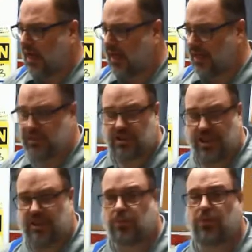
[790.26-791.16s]

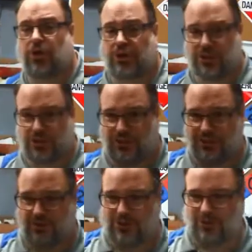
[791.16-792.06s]
SDS books,
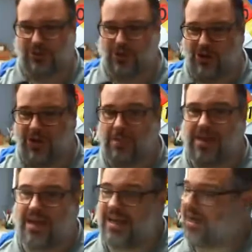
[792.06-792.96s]
which we're talking
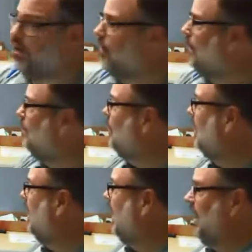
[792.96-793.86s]
about here,
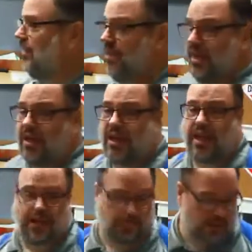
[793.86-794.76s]
and then
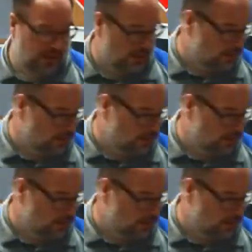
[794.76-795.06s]
labeling and